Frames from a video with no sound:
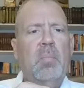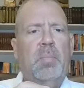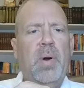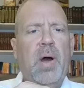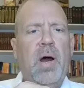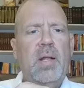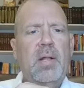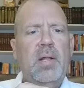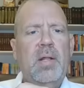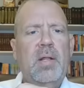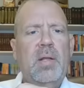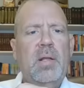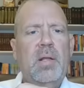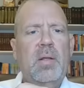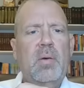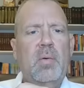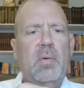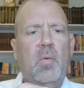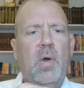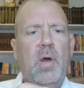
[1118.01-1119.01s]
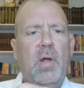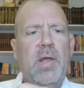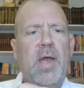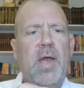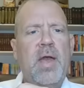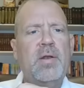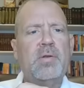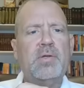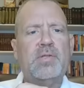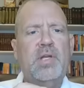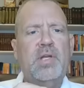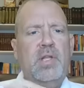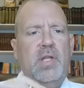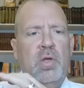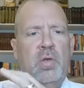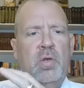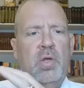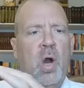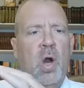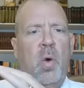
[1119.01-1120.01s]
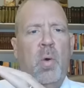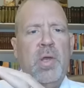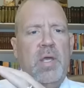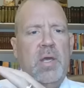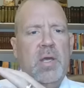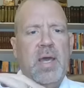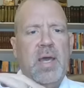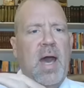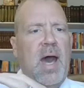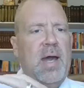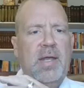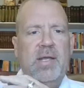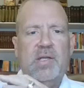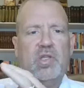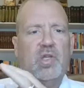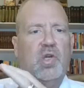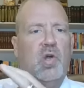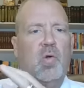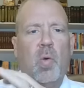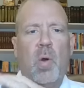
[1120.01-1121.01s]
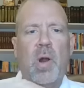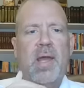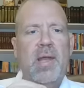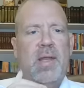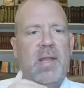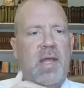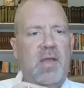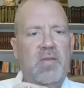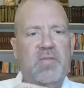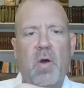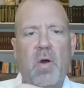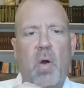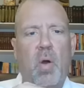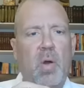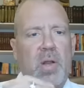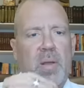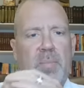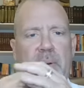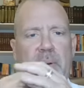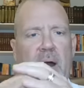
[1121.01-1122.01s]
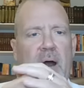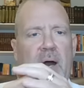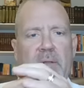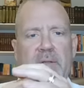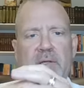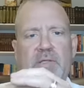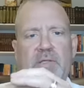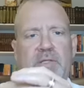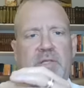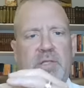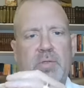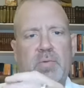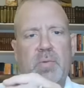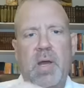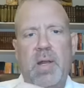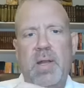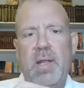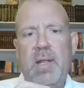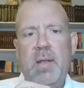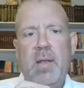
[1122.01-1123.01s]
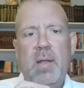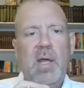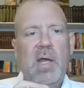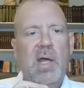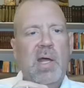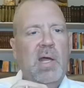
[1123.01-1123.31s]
but Will Anderson, you know what you got. He's great. He's already polished. He's ready.